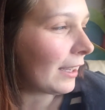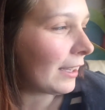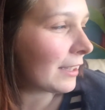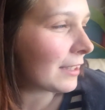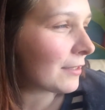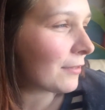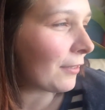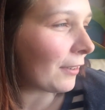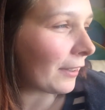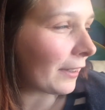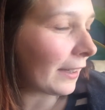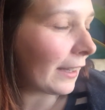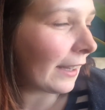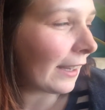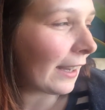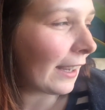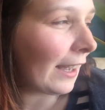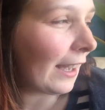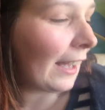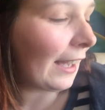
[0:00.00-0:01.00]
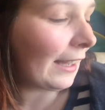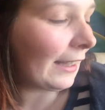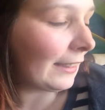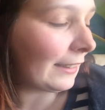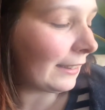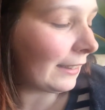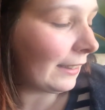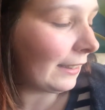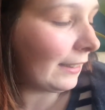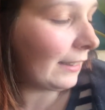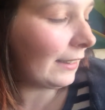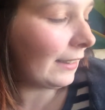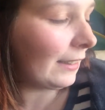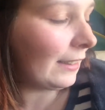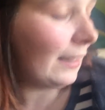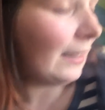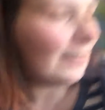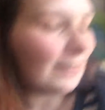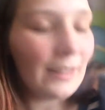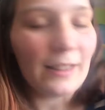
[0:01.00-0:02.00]
It's funny, and
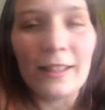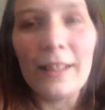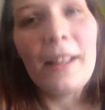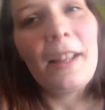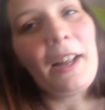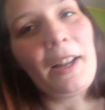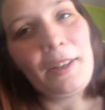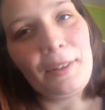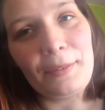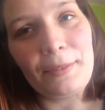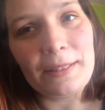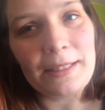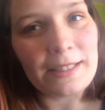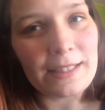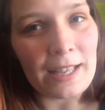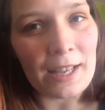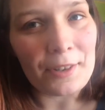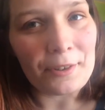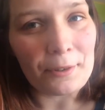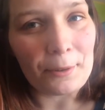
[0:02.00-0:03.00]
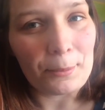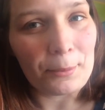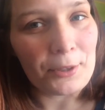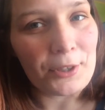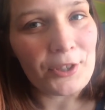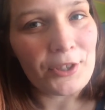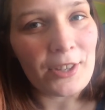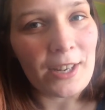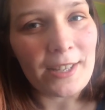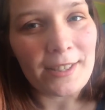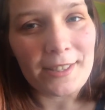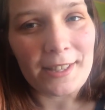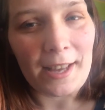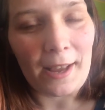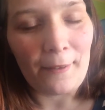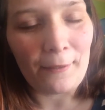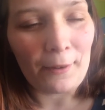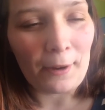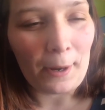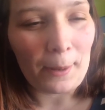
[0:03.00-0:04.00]
hopefully Xander appreciates the
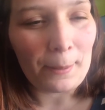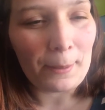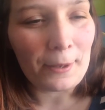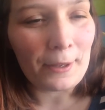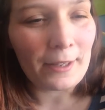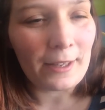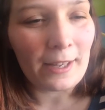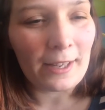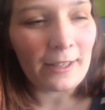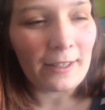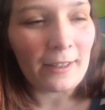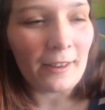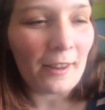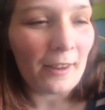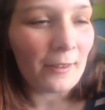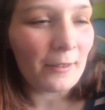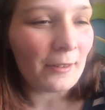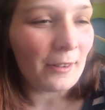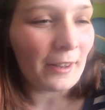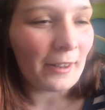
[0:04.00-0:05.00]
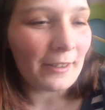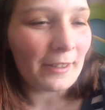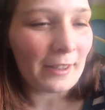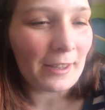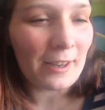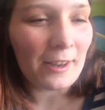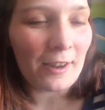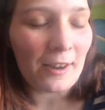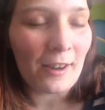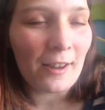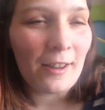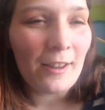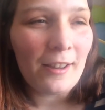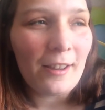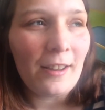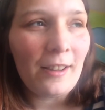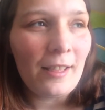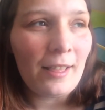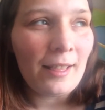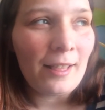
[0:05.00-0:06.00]
effort I put in, and I think
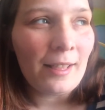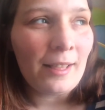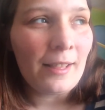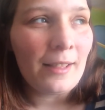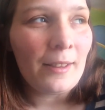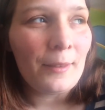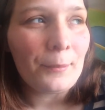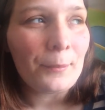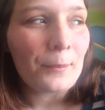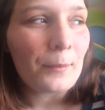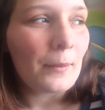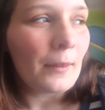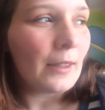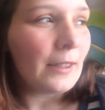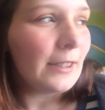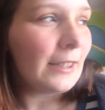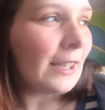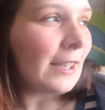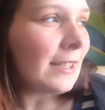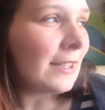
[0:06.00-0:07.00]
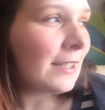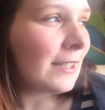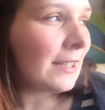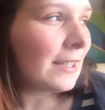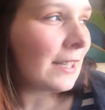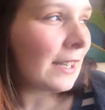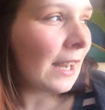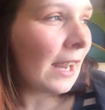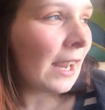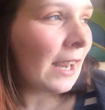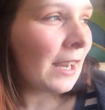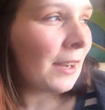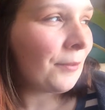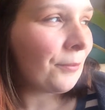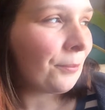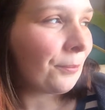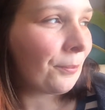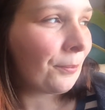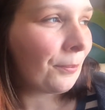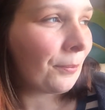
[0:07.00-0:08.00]
yesterday
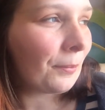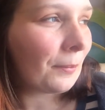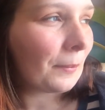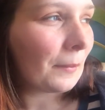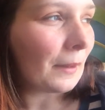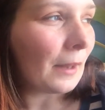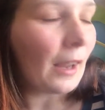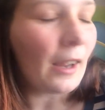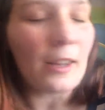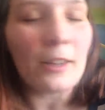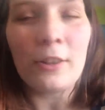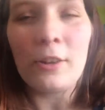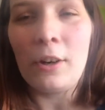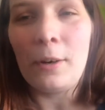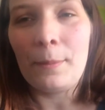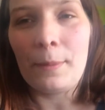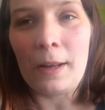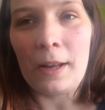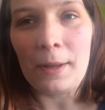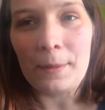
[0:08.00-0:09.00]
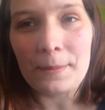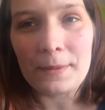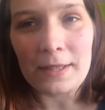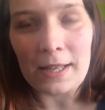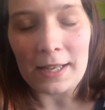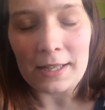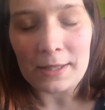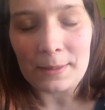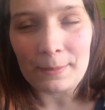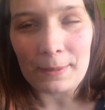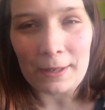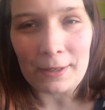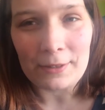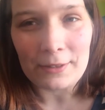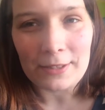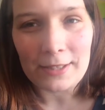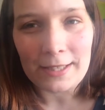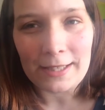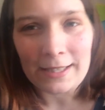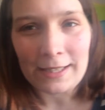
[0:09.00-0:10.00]
I got a bit upset
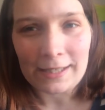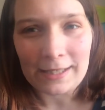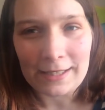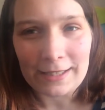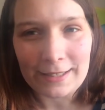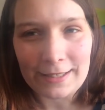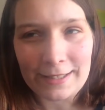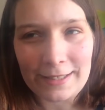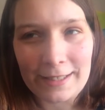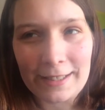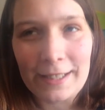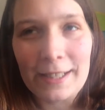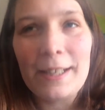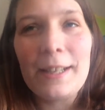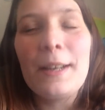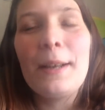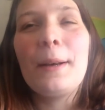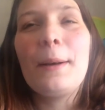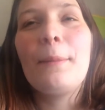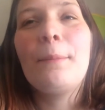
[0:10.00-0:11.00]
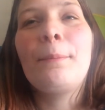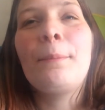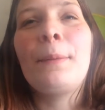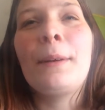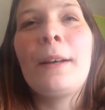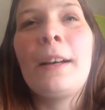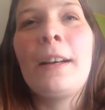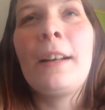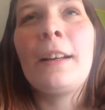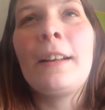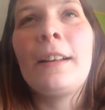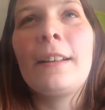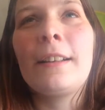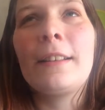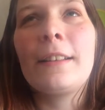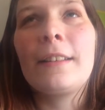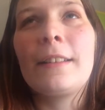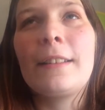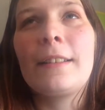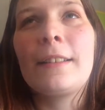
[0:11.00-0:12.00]
about it, but
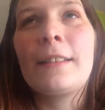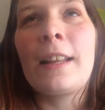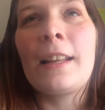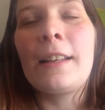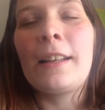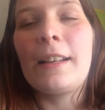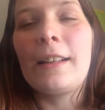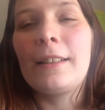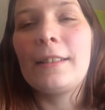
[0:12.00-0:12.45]
then